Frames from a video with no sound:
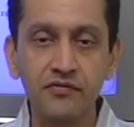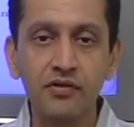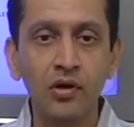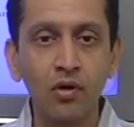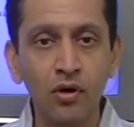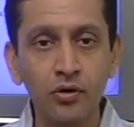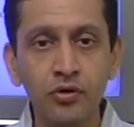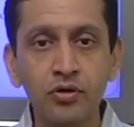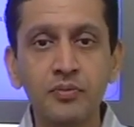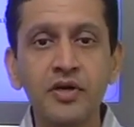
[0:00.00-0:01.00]
If you are not
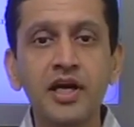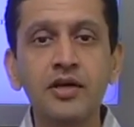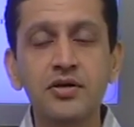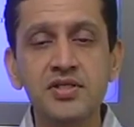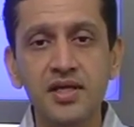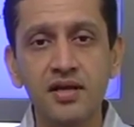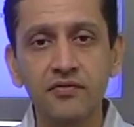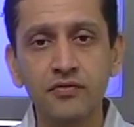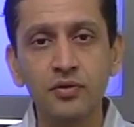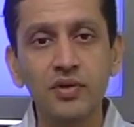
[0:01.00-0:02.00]
going to upgrade
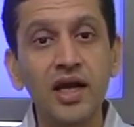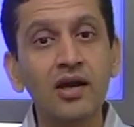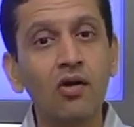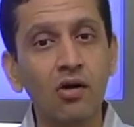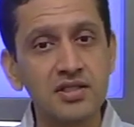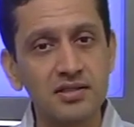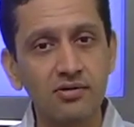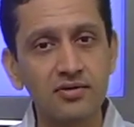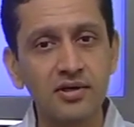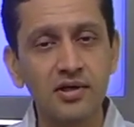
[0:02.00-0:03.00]
yourself, you will get
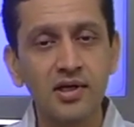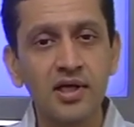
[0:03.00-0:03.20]
lost out.